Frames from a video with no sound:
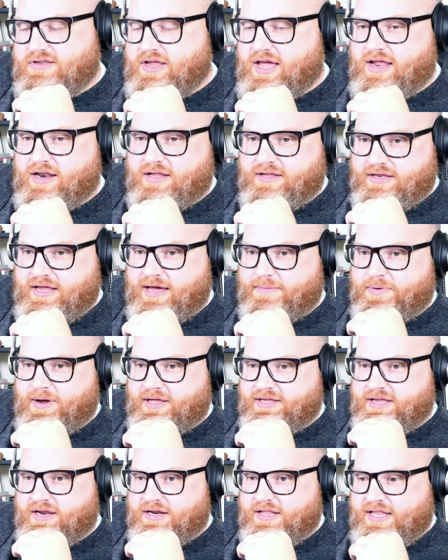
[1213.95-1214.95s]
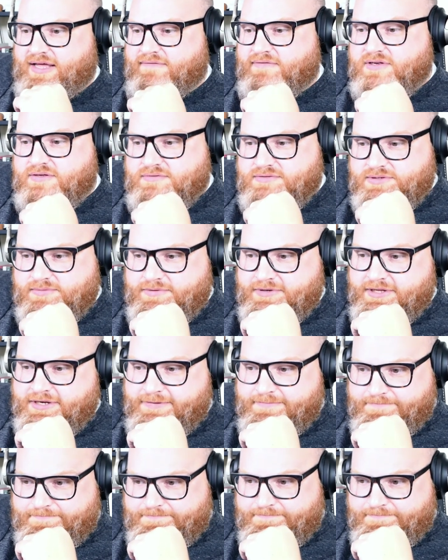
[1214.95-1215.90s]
that. 10, 11, somewhere there.